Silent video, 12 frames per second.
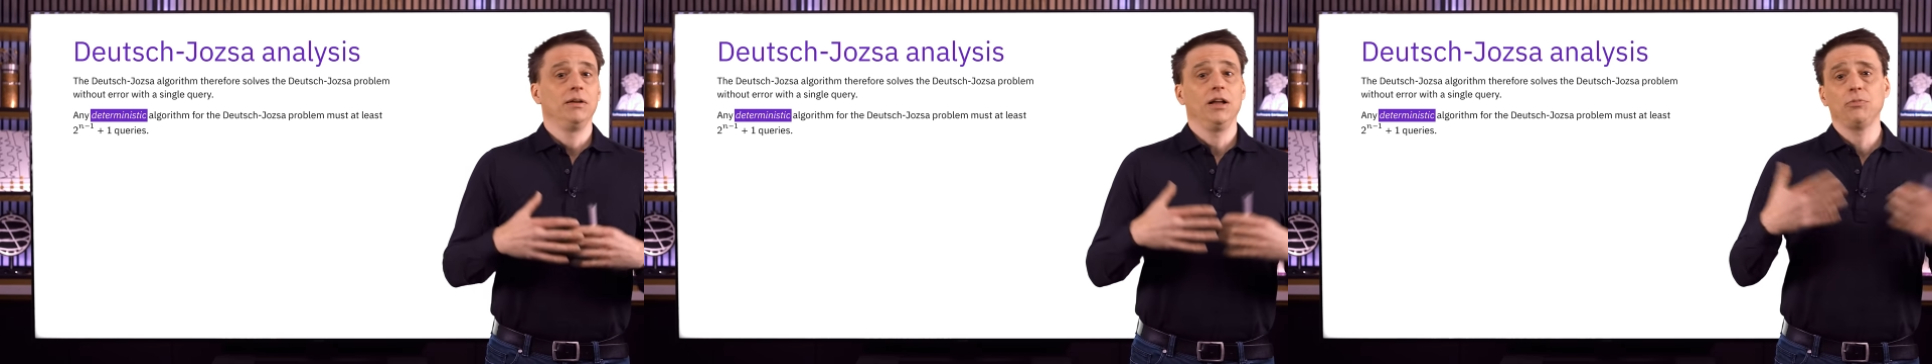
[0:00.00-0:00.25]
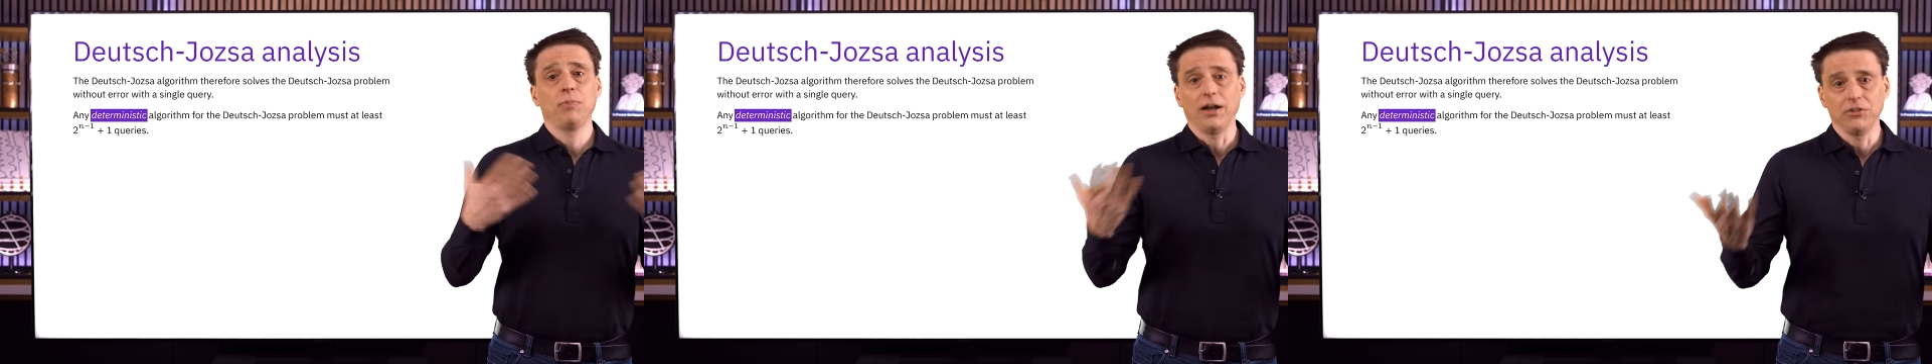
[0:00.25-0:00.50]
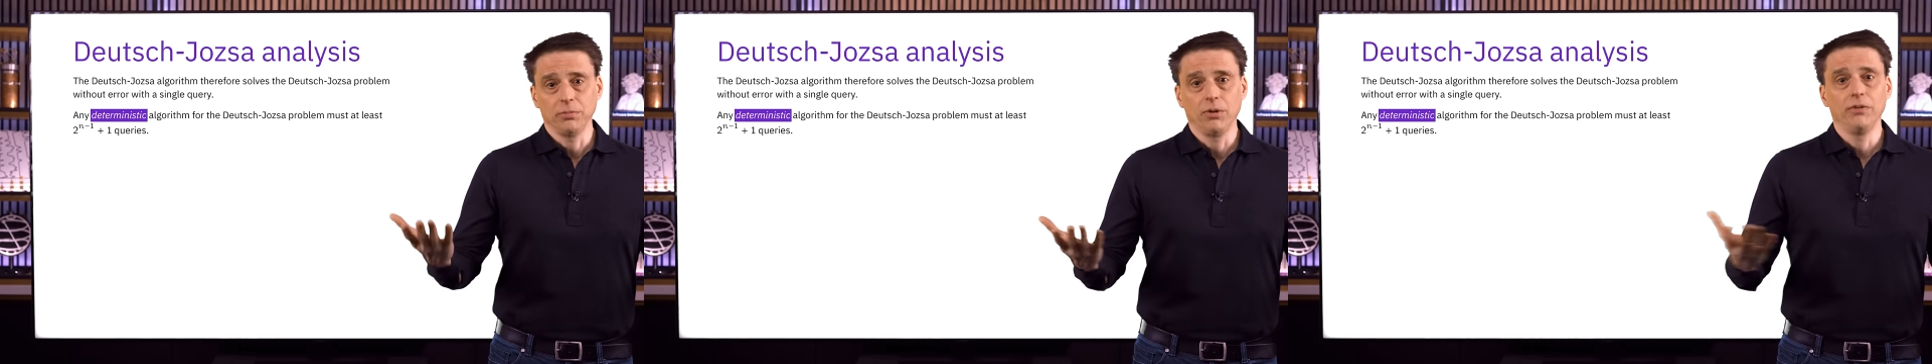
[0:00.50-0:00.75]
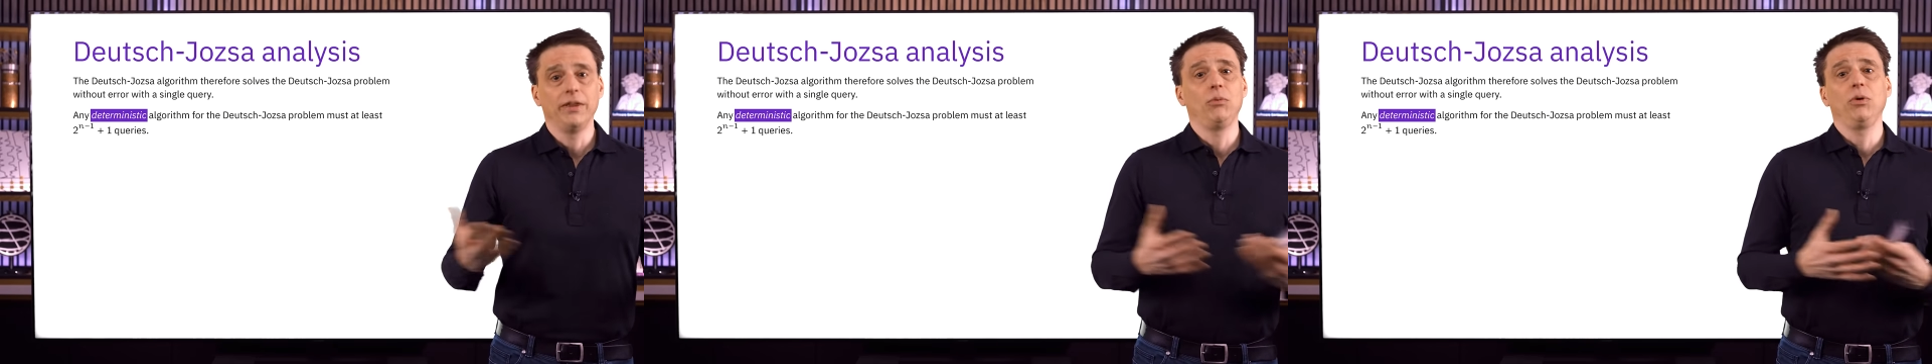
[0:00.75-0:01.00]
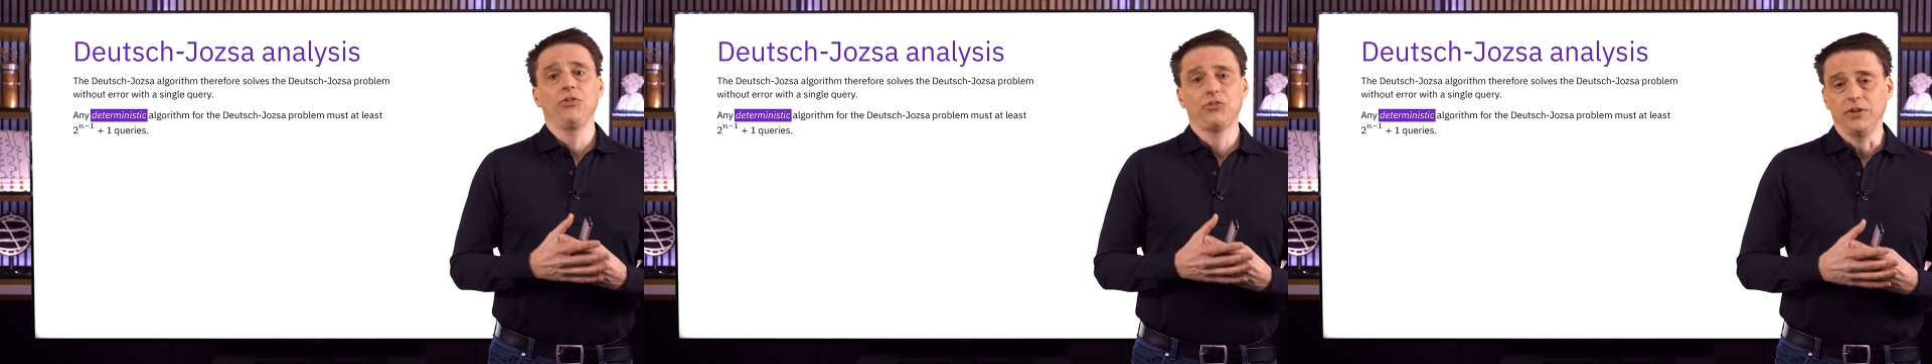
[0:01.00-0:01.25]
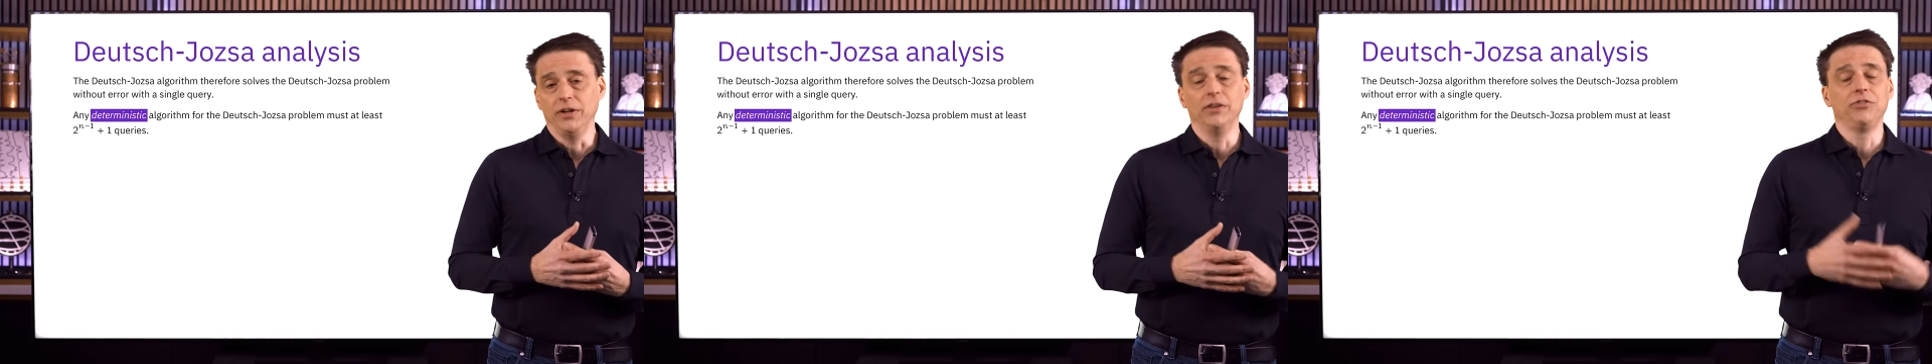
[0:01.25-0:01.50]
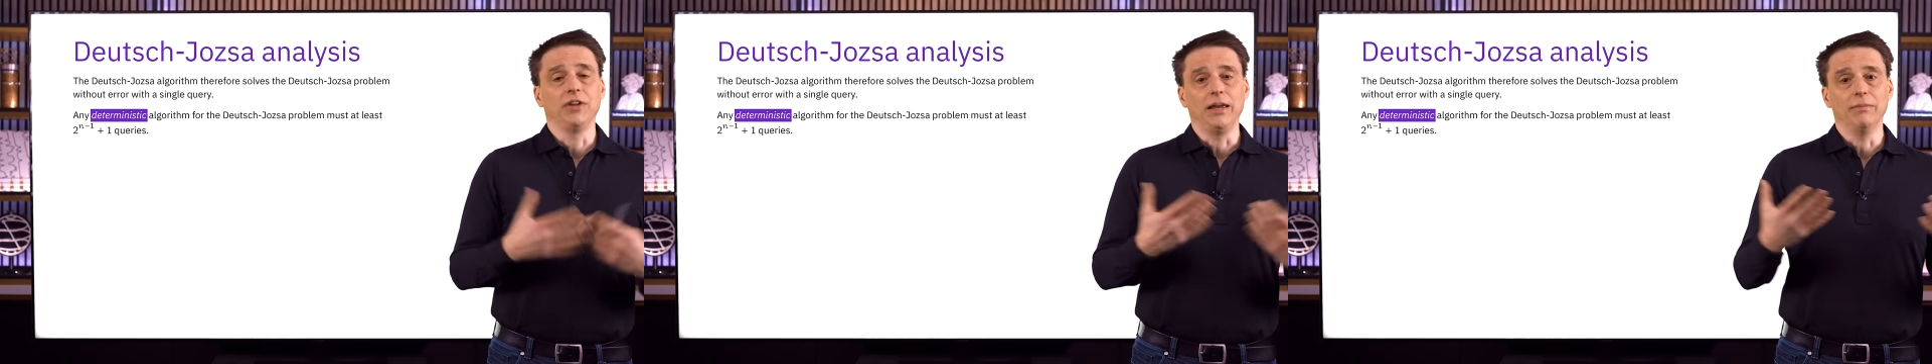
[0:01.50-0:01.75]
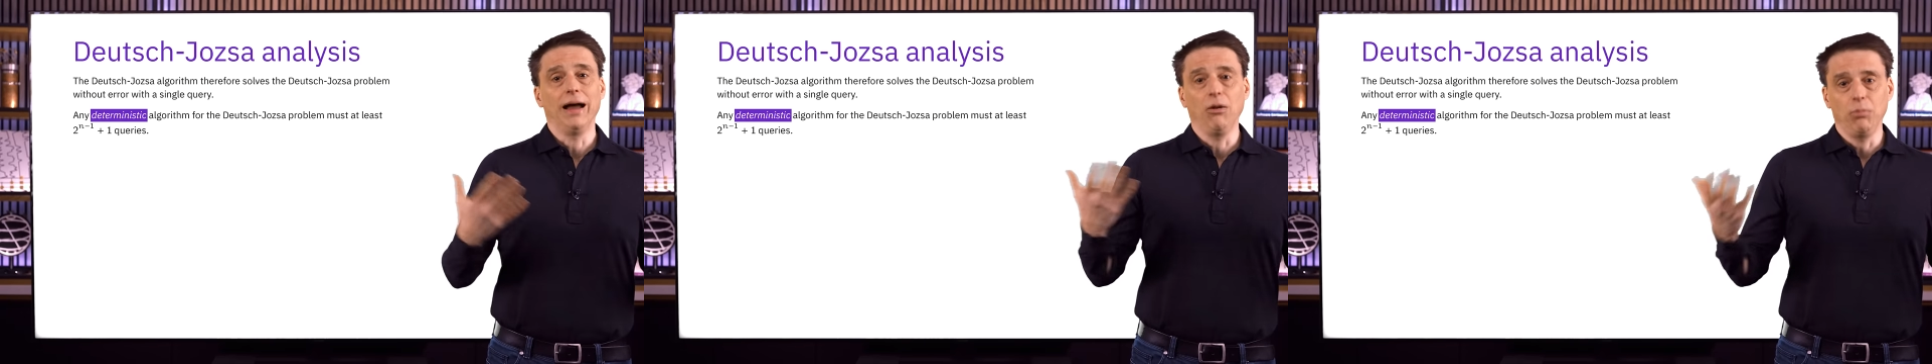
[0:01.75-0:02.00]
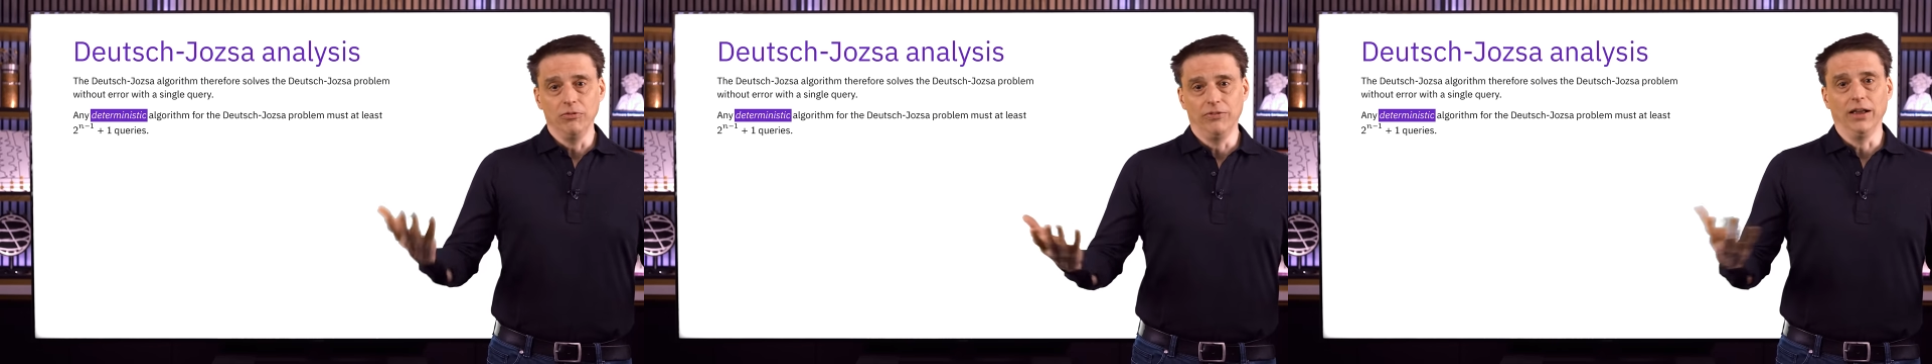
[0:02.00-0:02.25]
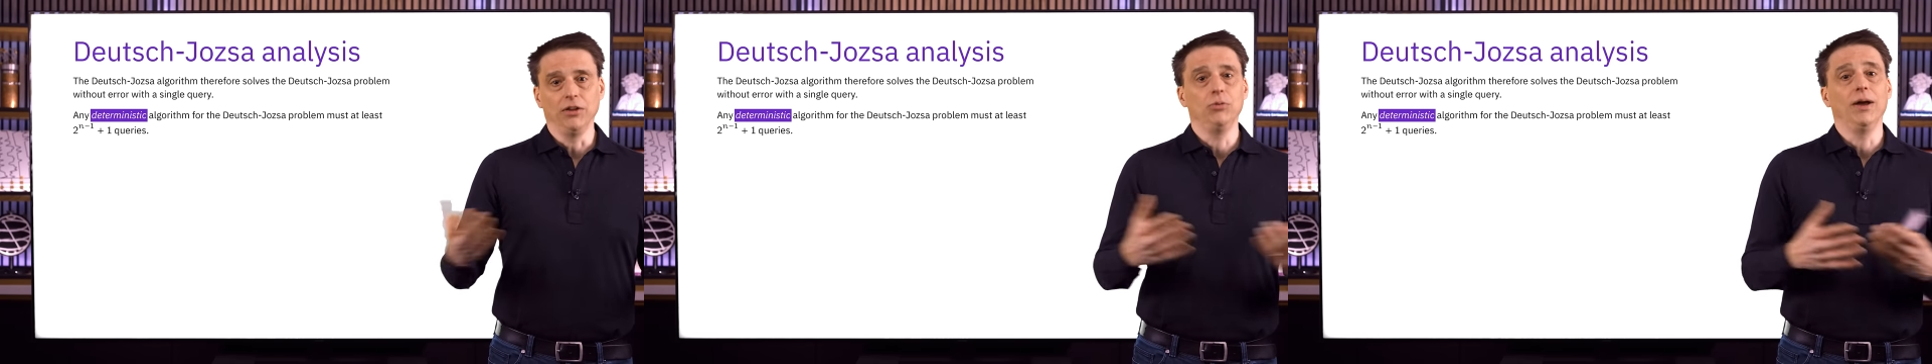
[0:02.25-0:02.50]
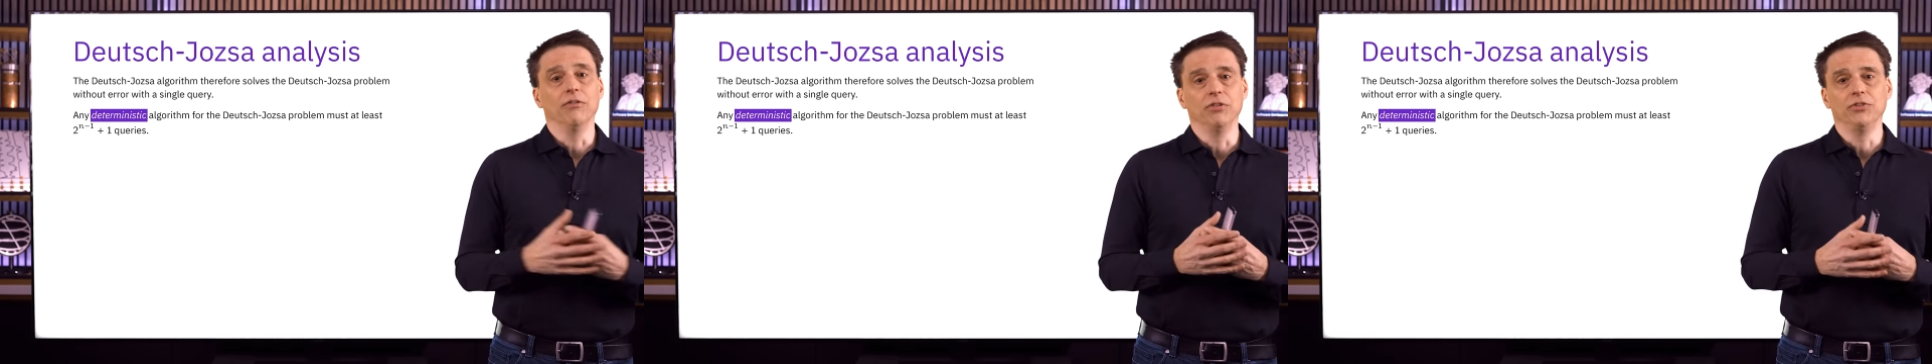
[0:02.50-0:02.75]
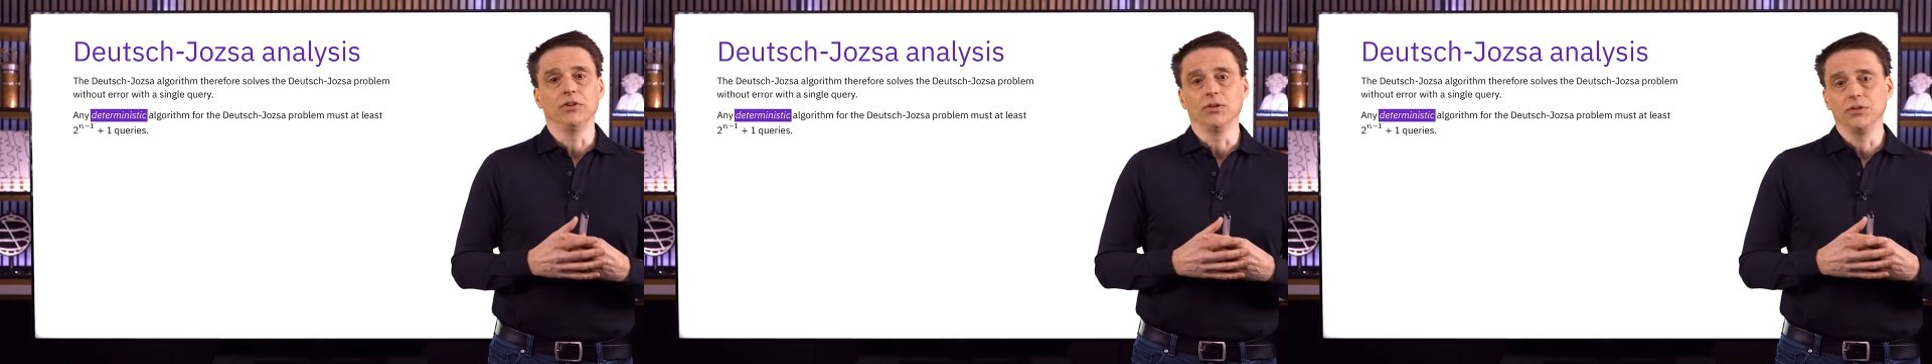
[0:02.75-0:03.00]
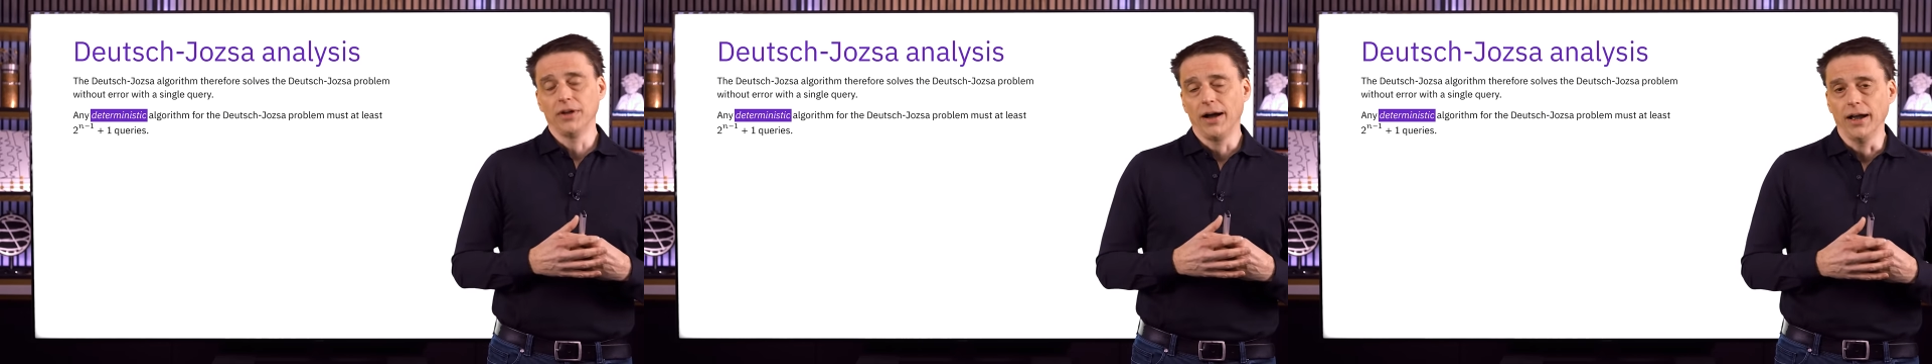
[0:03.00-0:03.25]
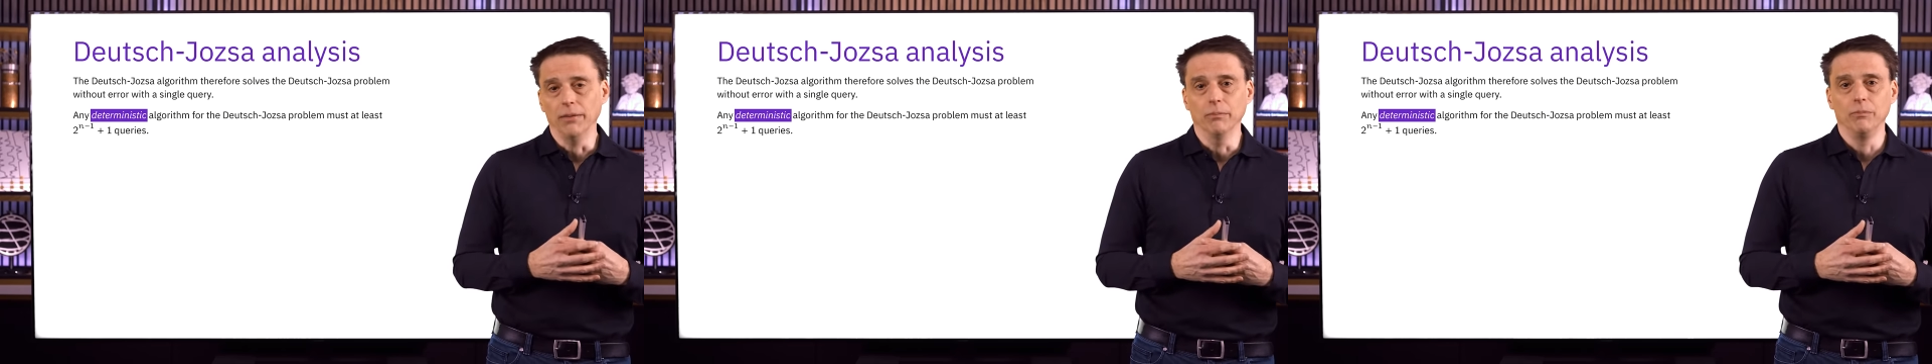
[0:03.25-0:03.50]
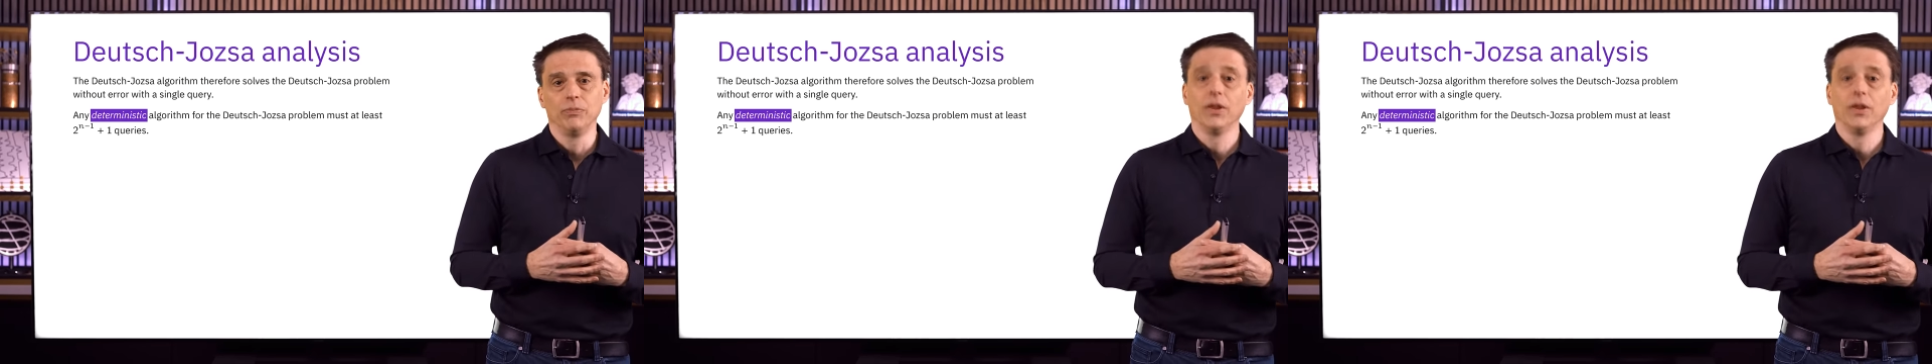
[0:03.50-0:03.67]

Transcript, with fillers: it's possible that we'll see the same output value every single time.